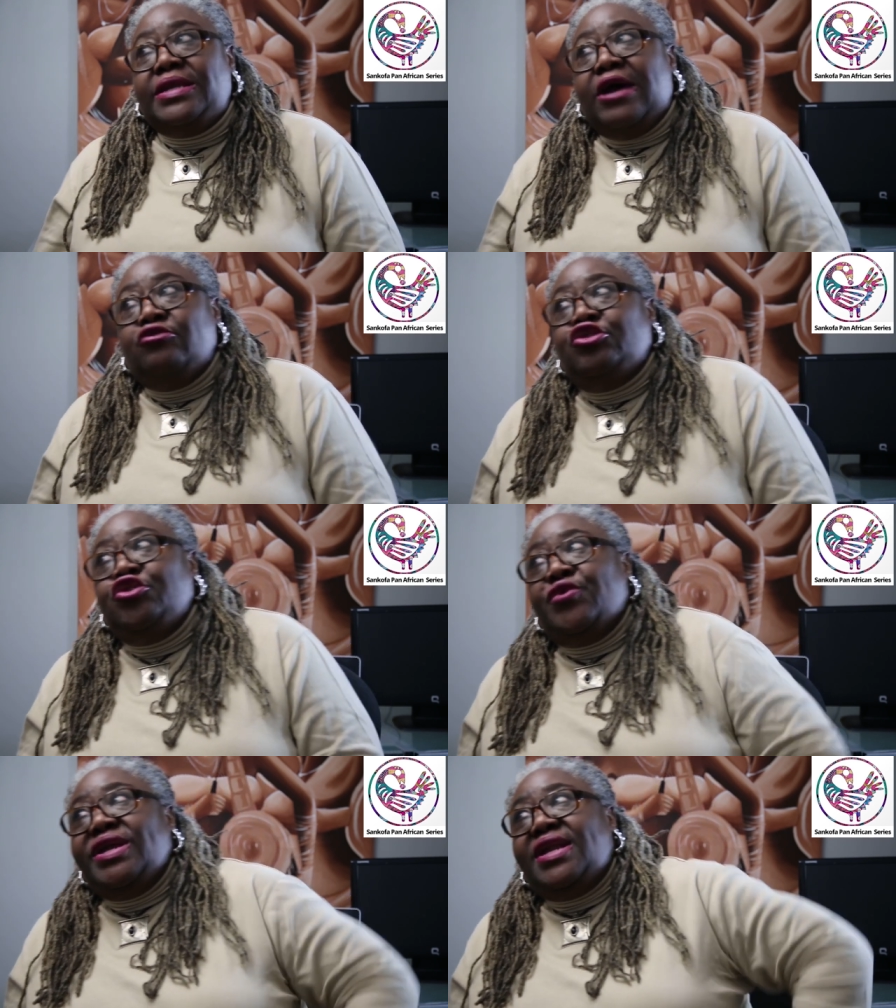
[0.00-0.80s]
Now,
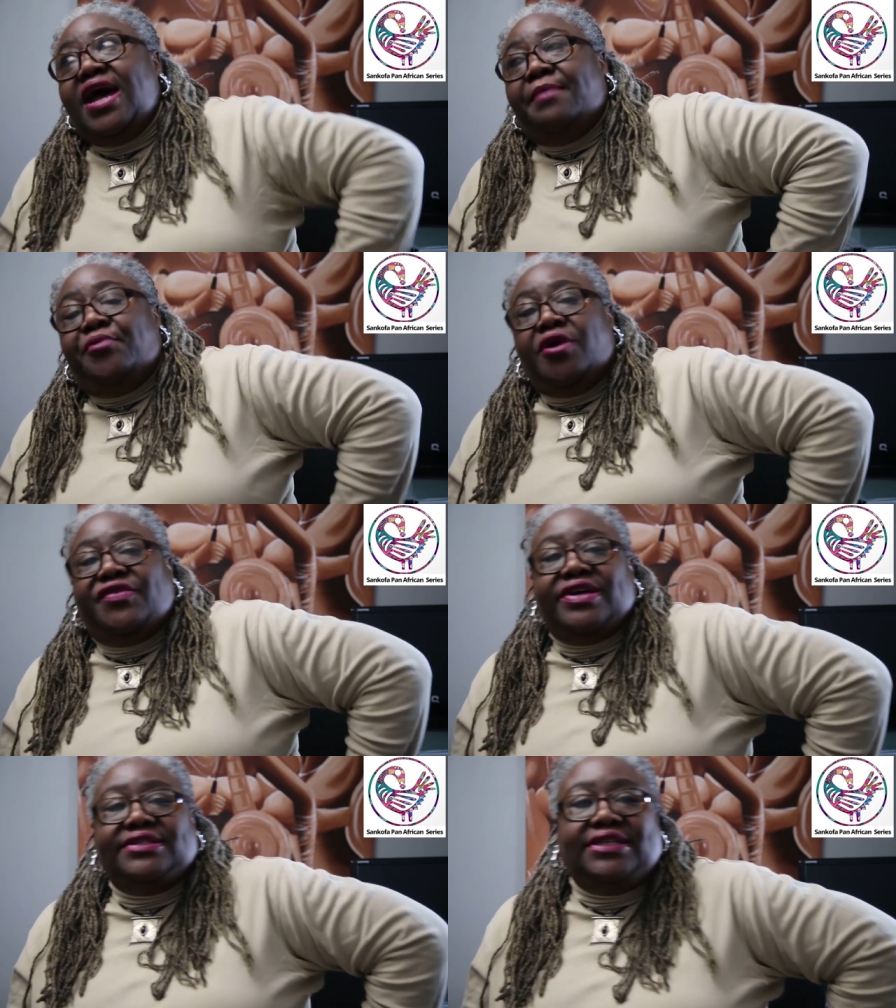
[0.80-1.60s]
during her
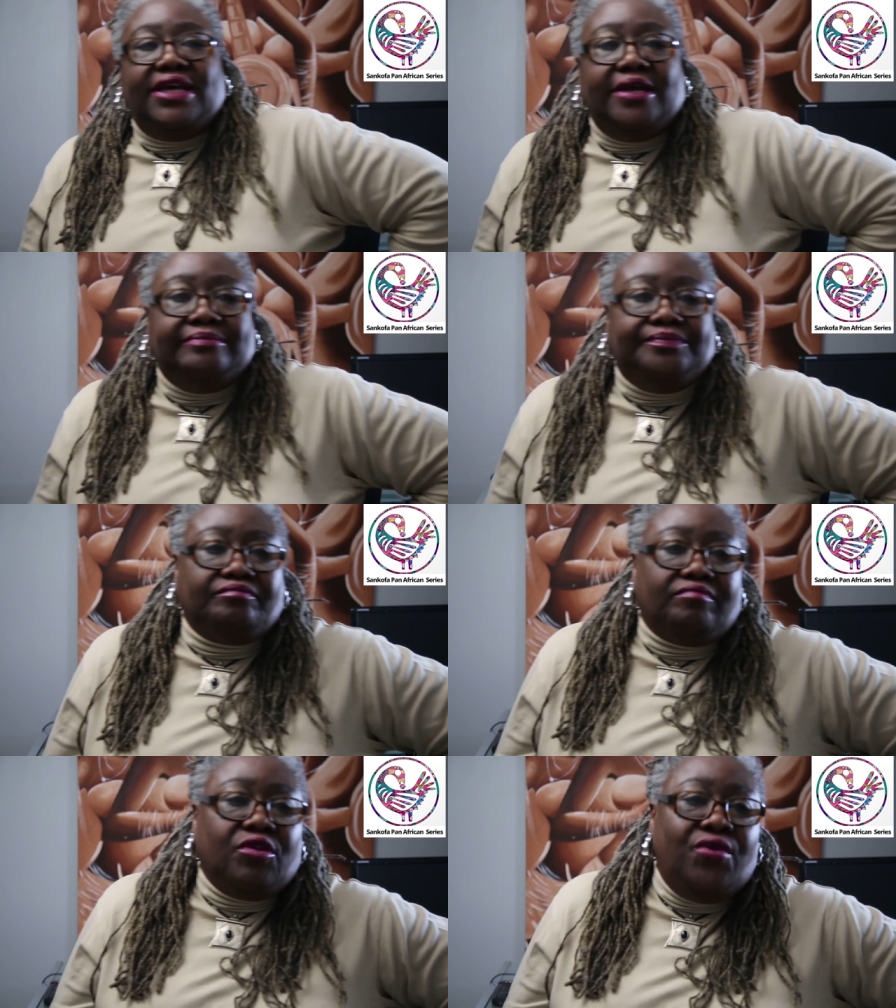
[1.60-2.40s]
brother's
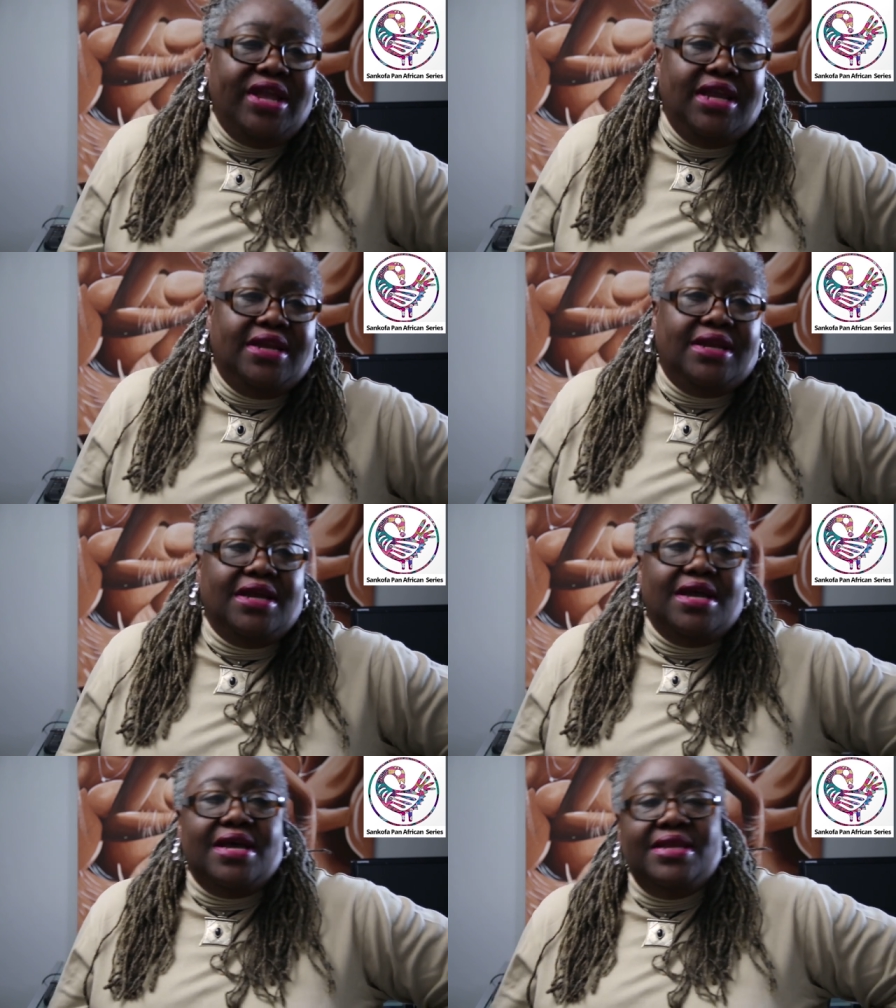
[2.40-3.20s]
um, reign,